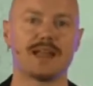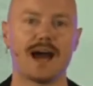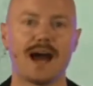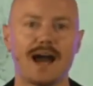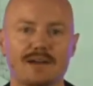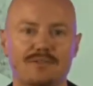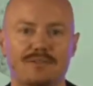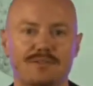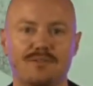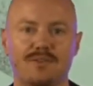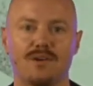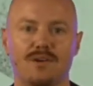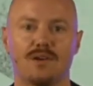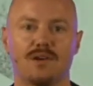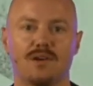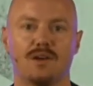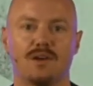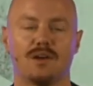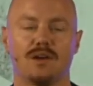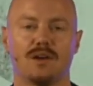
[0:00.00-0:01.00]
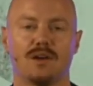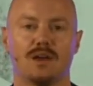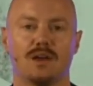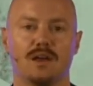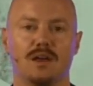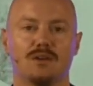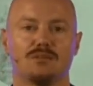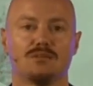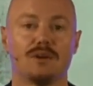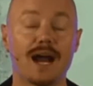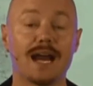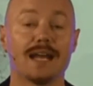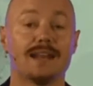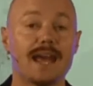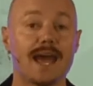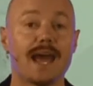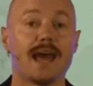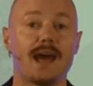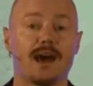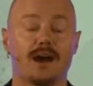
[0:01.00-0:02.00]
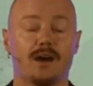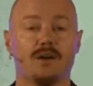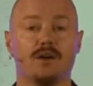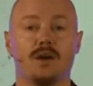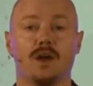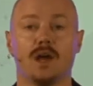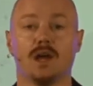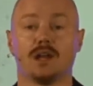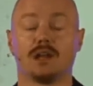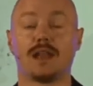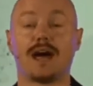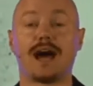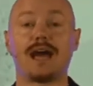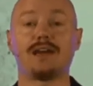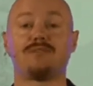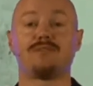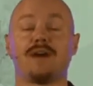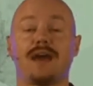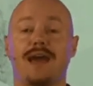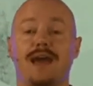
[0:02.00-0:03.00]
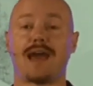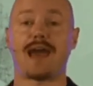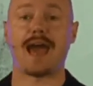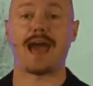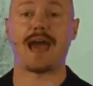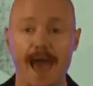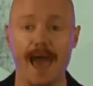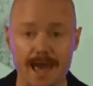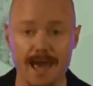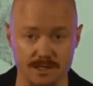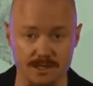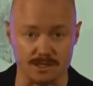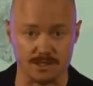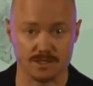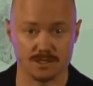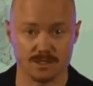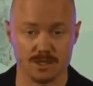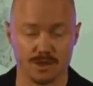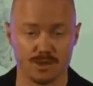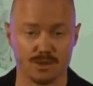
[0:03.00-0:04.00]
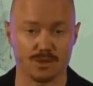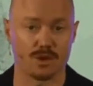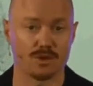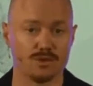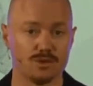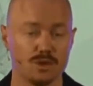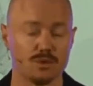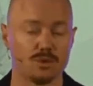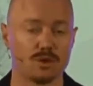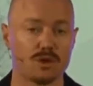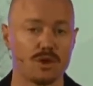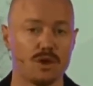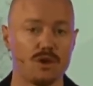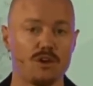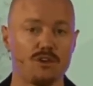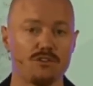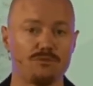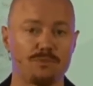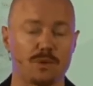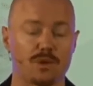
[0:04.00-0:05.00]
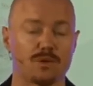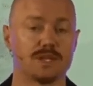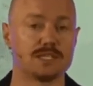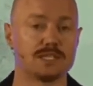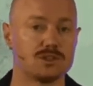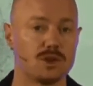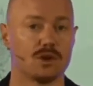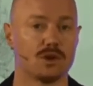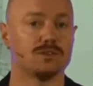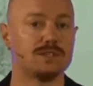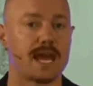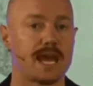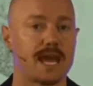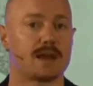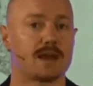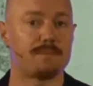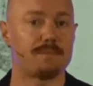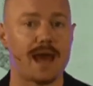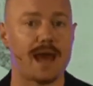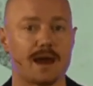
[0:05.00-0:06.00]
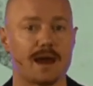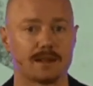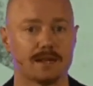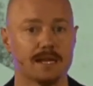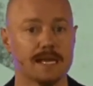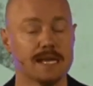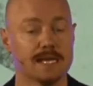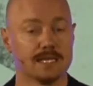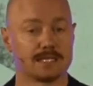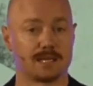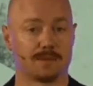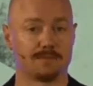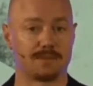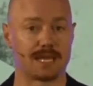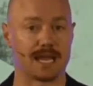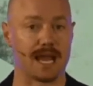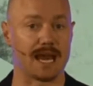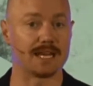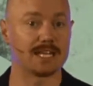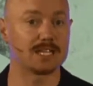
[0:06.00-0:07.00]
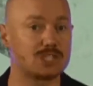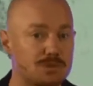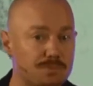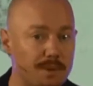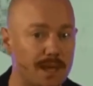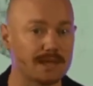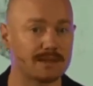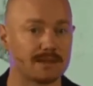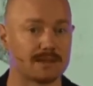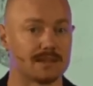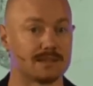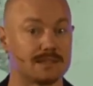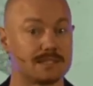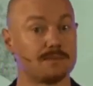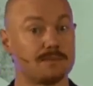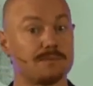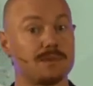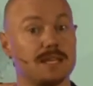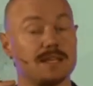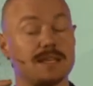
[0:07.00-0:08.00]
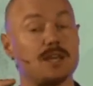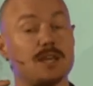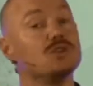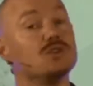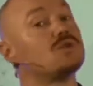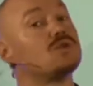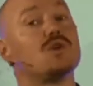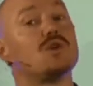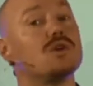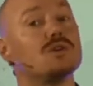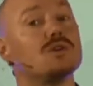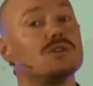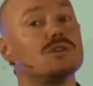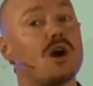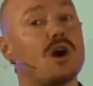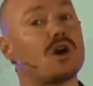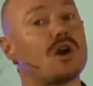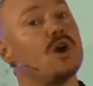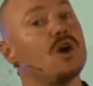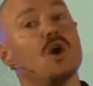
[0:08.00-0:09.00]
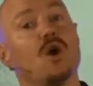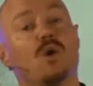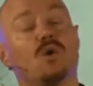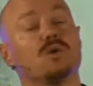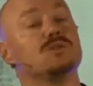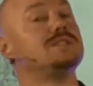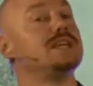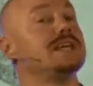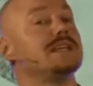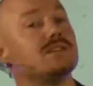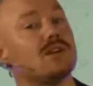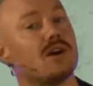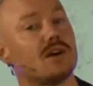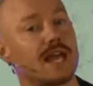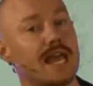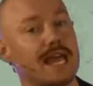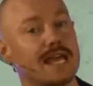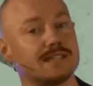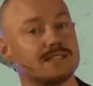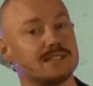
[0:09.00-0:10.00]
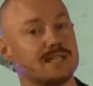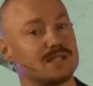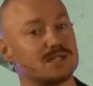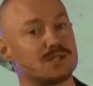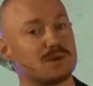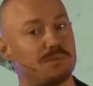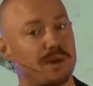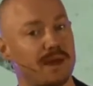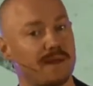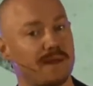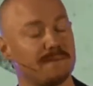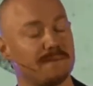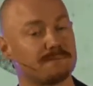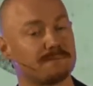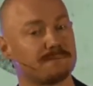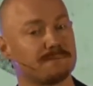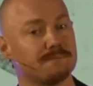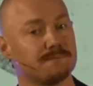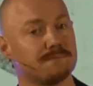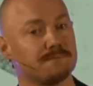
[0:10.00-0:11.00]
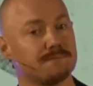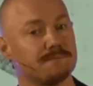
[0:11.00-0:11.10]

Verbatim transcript: me in life. Right now, life has thrown you a curveball. There's no doubt about it. Something unexpected, something that you could not or did not anticipate.